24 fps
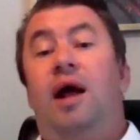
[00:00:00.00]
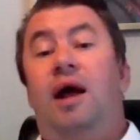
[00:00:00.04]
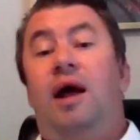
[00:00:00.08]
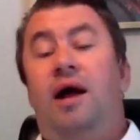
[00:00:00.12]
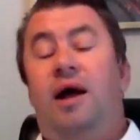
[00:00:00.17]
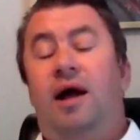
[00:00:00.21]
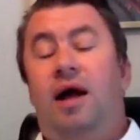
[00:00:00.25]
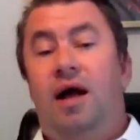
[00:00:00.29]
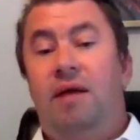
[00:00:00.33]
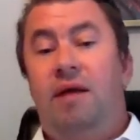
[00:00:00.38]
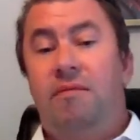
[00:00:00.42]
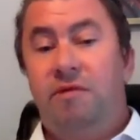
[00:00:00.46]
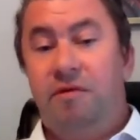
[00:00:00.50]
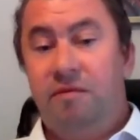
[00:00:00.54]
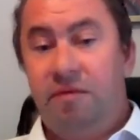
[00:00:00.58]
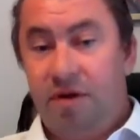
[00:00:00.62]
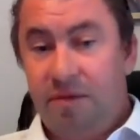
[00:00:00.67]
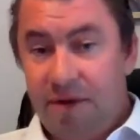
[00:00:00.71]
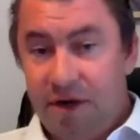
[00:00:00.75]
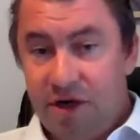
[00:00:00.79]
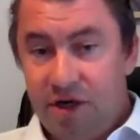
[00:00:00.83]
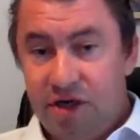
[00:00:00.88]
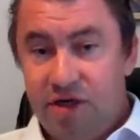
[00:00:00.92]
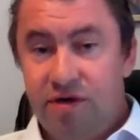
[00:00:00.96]
Um, you want
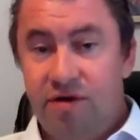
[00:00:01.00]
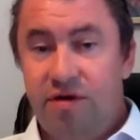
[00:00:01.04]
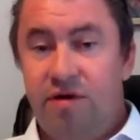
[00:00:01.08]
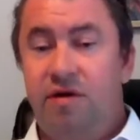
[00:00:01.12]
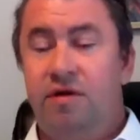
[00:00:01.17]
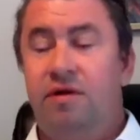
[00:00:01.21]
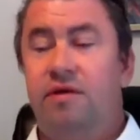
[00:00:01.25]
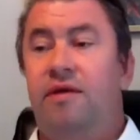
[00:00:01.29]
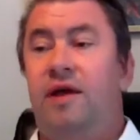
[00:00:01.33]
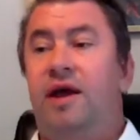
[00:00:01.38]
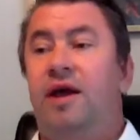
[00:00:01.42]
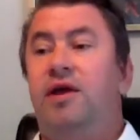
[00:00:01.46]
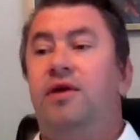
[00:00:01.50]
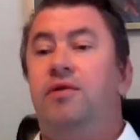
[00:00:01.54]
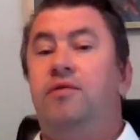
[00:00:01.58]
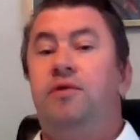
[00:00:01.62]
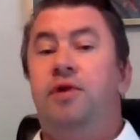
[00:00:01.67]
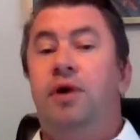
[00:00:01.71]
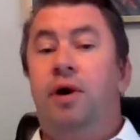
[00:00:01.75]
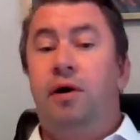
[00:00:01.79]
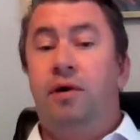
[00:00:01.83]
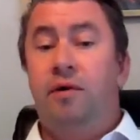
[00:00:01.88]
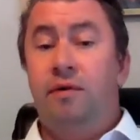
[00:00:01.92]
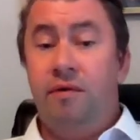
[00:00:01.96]
to make sure that you
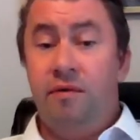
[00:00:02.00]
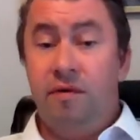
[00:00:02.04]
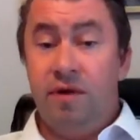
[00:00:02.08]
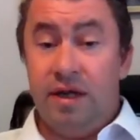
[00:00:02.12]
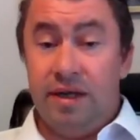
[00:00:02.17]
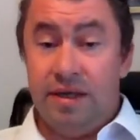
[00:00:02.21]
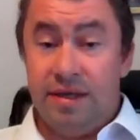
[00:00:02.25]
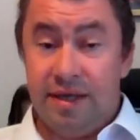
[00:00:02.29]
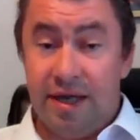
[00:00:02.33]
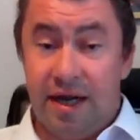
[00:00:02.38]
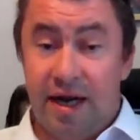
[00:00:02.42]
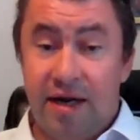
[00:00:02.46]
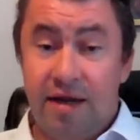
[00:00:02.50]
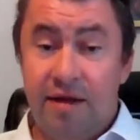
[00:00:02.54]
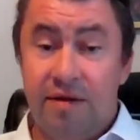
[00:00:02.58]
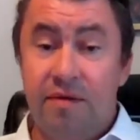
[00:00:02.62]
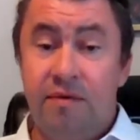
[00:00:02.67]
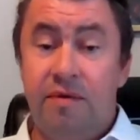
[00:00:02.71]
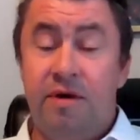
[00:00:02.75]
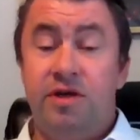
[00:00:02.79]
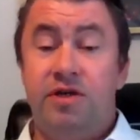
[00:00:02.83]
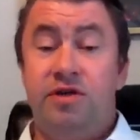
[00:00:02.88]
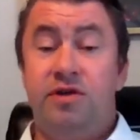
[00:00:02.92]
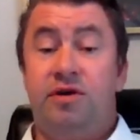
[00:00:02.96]
know exactly
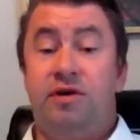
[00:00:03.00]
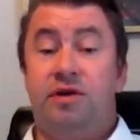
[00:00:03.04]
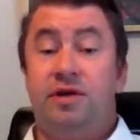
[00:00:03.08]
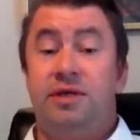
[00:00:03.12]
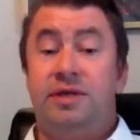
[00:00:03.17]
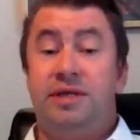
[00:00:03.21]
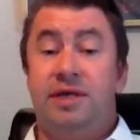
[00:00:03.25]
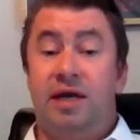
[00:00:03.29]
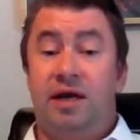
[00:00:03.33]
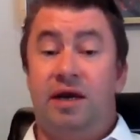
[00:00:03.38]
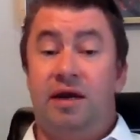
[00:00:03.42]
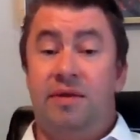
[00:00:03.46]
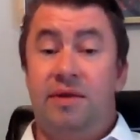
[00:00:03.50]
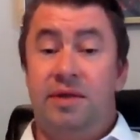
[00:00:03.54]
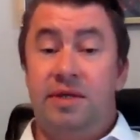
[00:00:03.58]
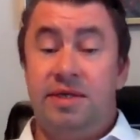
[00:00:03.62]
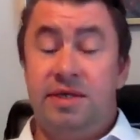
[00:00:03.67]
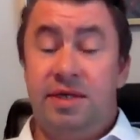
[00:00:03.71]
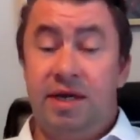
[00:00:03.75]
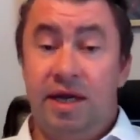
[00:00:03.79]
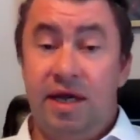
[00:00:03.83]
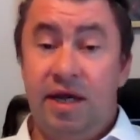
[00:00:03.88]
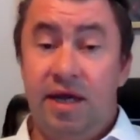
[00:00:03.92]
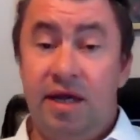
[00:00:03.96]
what you're going to say on the
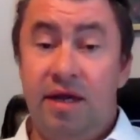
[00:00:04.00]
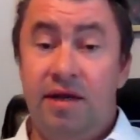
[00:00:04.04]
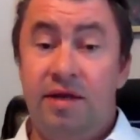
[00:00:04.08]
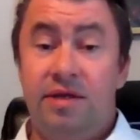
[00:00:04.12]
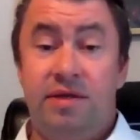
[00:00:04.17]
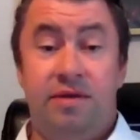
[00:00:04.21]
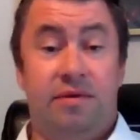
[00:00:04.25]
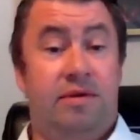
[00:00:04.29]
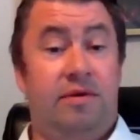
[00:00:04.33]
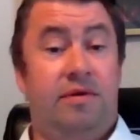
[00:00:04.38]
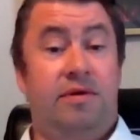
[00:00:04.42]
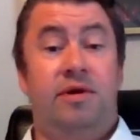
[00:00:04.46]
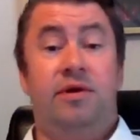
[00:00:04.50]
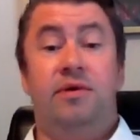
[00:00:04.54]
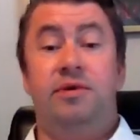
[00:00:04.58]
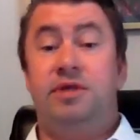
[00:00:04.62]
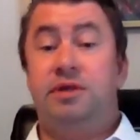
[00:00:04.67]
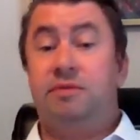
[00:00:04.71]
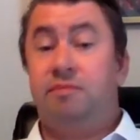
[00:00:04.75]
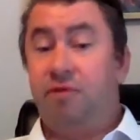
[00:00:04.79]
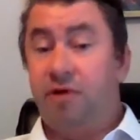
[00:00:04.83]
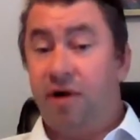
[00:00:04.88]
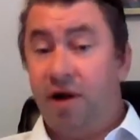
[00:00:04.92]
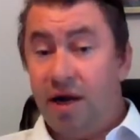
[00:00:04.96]
stand so there are no
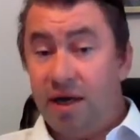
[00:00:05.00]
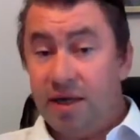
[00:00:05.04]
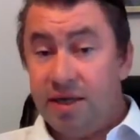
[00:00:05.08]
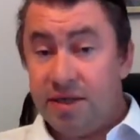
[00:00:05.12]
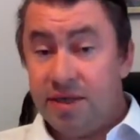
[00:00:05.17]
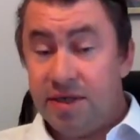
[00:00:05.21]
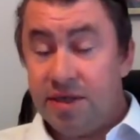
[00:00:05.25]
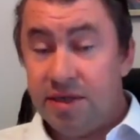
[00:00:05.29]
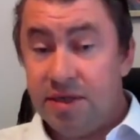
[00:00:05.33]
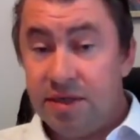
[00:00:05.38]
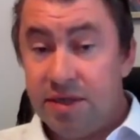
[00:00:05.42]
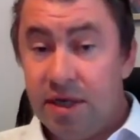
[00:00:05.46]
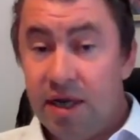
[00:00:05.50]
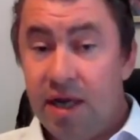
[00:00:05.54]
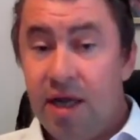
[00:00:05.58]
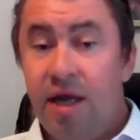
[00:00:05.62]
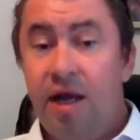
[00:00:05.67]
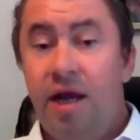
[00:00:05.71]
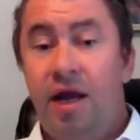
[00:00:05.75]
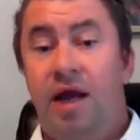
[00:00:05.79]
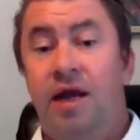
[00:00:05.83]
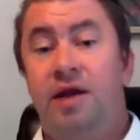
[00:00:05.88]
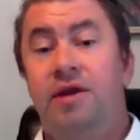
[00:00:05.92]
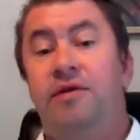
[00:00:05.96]
surprises.
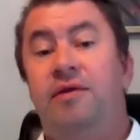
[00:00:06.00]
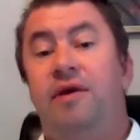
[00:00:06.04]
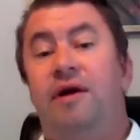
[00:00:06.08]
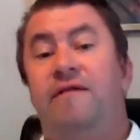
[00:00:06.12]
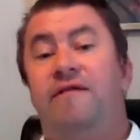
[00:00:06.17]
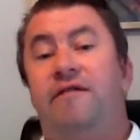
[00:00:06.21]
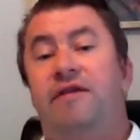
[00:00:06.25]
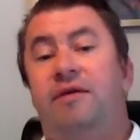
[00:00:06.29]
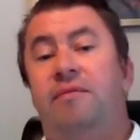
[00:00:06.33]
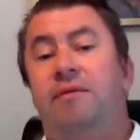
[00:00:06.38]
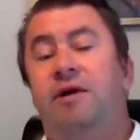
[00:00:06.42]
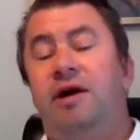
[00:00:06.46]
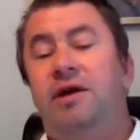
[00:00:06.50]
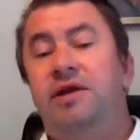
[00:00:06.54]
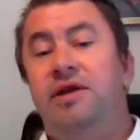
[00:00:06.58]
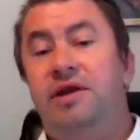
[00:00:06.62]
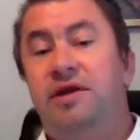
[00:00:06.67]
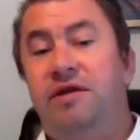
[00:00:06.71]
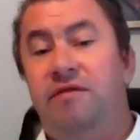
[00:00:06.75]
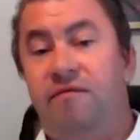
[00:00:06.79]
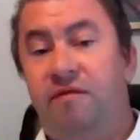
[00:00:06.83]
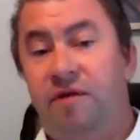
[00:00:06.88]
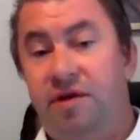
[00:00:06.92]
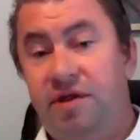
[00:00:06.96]
And you have some
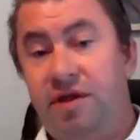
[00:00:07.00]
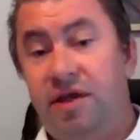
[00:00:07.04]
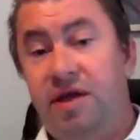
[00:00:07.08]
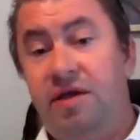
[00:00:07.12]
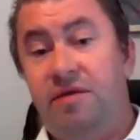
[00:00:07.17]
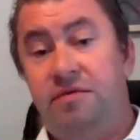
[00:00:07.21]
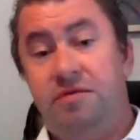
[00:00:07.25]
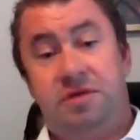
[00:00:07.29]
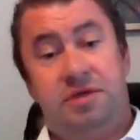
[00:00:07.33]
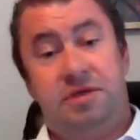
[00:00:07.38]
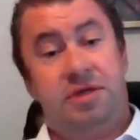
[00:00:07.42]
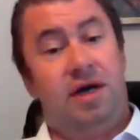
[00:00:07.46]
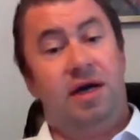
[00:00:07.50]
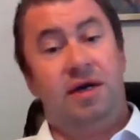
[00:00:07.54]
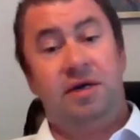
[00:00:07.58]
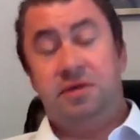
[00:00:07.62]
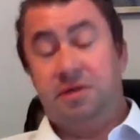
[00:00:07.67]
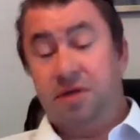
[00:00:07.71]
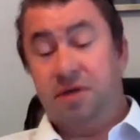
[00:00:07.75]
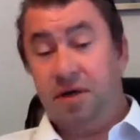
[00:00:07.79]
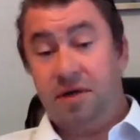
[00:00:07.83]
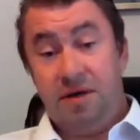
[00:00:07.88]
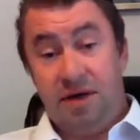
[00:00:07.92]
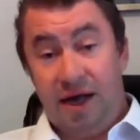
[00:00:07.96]
idea of what the other side
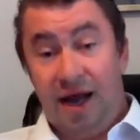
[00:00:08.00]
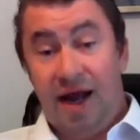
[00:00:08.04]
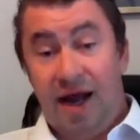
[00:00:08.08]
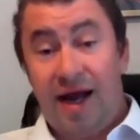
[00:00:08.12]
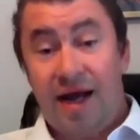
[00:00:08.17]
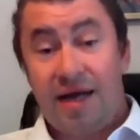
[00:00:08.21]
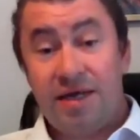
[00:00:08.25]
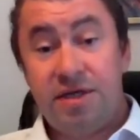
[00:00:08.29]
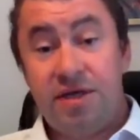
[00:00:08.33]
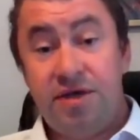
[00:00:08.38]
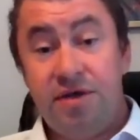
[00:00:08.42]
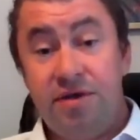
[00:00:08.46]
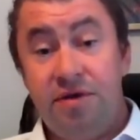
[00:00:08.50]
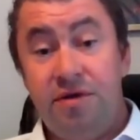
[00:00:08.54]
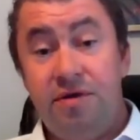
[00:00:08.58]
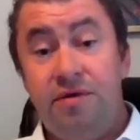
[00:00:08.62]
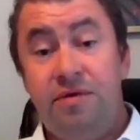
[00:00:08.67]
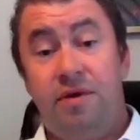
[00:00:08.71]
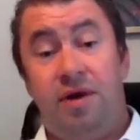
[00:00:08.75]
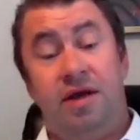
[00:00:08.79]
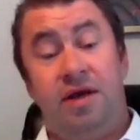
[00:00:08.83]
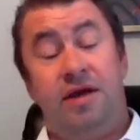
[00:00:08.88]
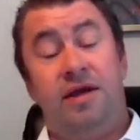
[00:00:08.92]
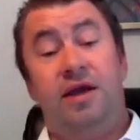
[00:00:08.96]
is likely to ask
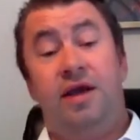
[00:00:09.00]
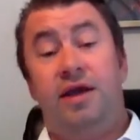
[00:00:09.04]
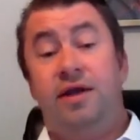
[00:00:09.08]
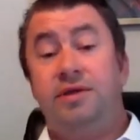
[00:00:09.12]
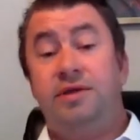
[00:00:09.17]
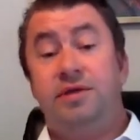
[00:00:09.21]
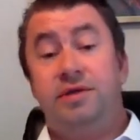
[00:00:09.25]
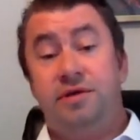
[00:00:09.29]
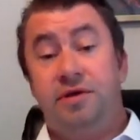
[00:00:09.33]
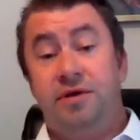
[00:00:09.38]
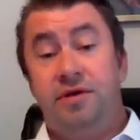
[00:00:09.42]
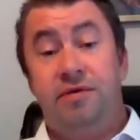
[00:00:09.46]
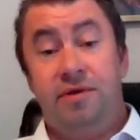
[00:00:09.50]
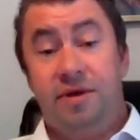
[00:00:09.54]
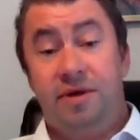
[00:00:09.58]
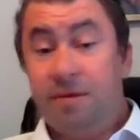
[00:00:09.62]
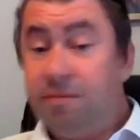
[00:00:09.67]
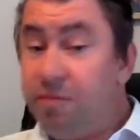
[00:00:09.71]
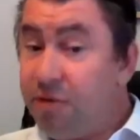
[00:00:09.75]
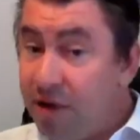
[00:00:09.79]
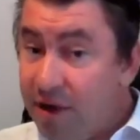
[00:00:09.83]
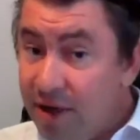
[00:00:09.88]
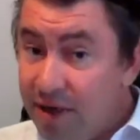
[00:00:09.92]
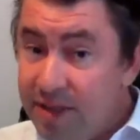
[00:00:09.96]
you, again, so you don't
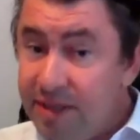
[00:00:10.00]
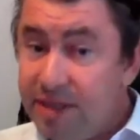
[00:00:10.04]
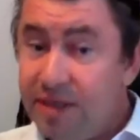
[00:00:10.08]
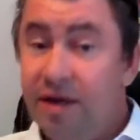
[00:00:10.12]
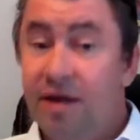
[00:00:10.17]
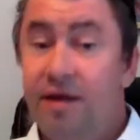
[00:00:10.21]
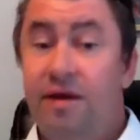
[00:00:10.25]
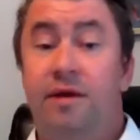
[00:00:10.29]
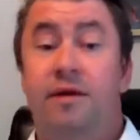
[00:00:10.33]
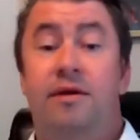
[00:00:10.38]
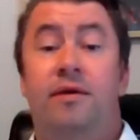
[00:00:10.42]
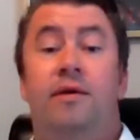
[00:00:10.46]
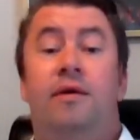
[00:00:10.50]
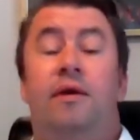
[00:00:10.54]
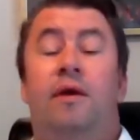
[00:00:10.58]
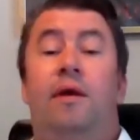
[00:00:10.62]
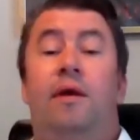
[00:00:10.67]
get blindsided.